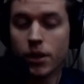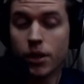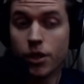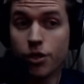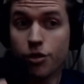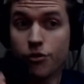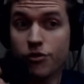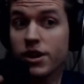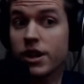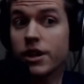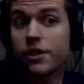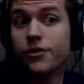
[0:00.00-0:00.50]

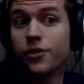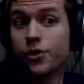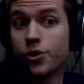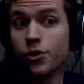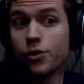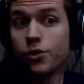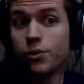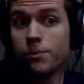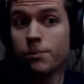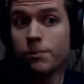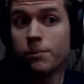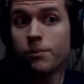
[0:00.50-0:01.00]
3 of
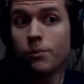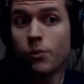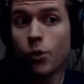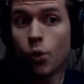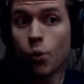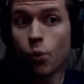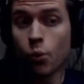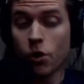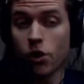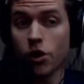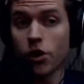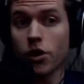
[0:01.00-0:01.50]
whom
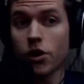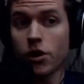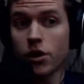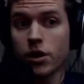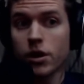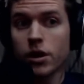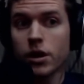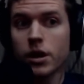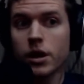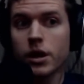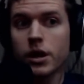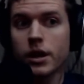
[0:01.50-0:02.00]
were
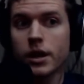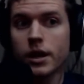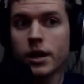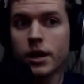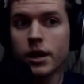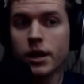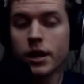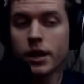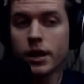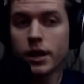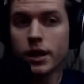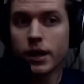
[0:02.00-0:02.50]

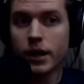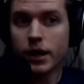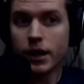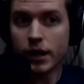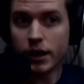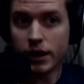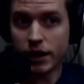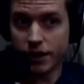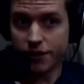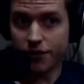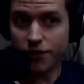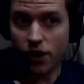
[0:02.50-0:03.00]

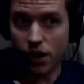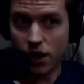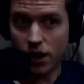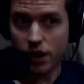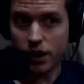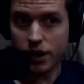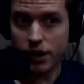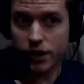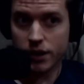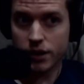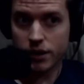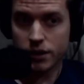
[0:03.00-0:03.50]
Cliff
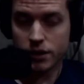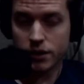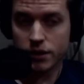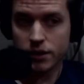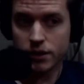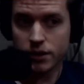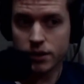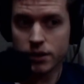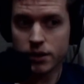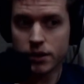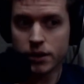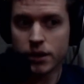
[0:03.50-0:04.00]
Hogg,
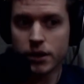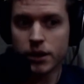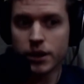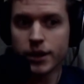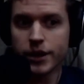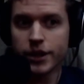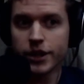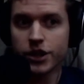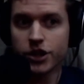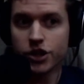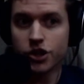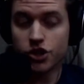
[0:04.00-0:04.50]

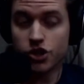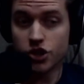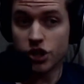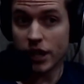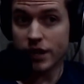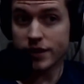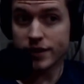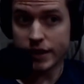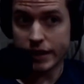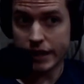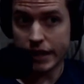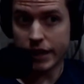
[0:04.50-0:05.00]

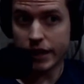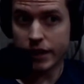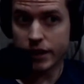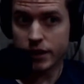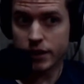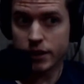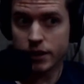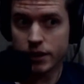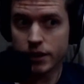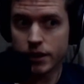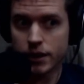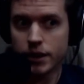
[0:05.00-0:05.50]
Jessica,
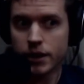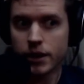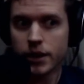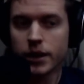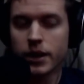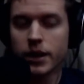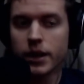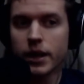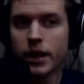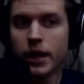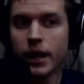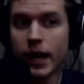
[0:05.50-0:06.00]

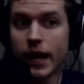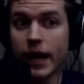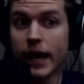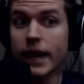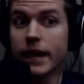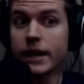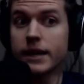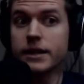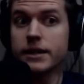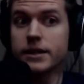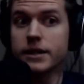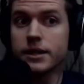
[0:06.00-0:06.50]

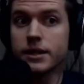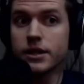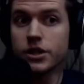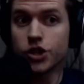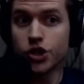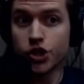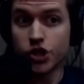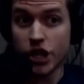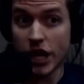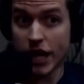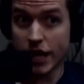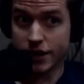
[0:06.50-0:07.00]
and
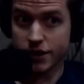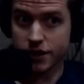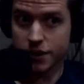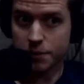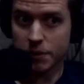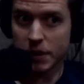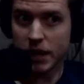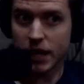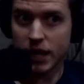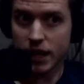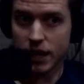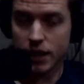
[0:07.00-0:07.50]

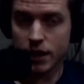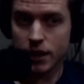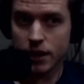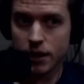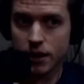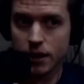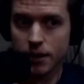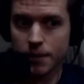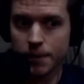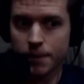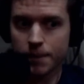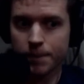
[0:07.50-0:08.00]
Jackson Mickey.
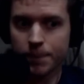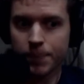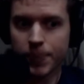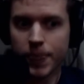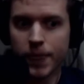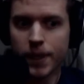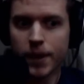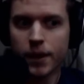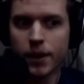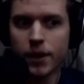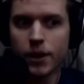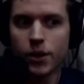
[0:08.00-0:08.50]

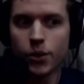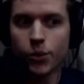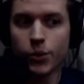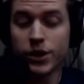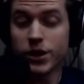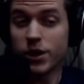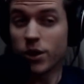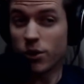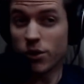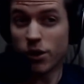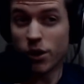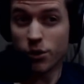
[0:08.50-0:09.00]
We
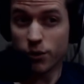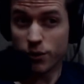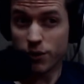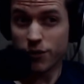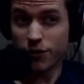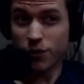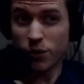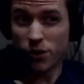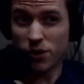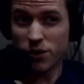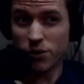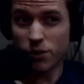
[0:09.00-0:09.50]
don't know who the
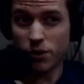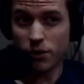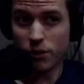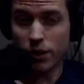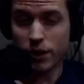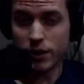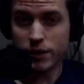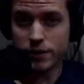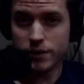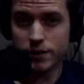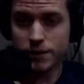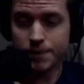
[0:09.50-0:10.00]
4th one
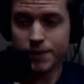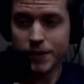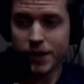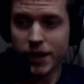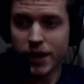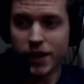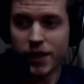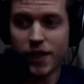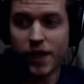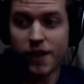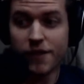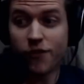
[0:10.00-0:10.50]
was.
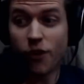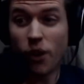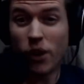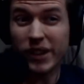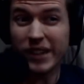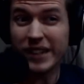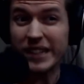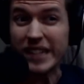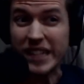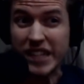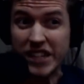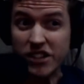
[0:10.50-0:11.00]
They
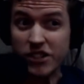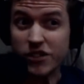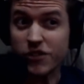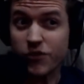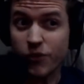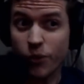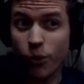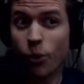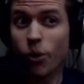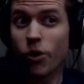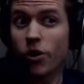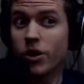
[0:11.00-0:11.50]
volunteered
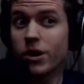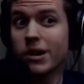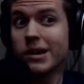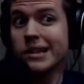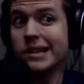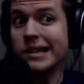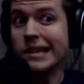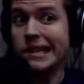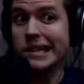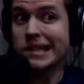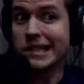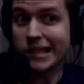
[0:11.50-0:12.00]
for
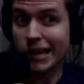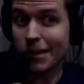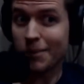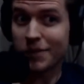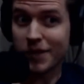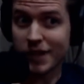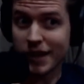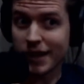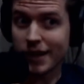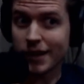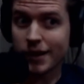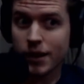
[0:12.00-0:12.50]

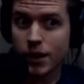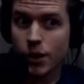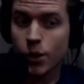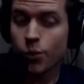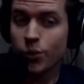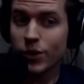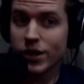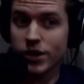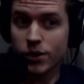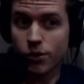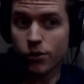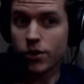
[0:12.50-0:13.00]
something.
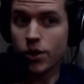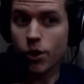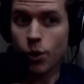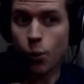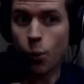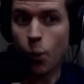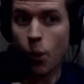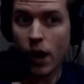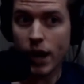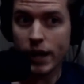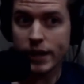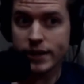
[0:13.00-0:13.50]
We don't know
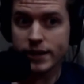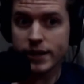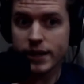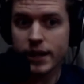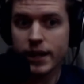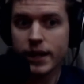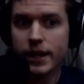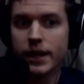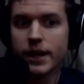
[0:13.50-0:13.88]
what.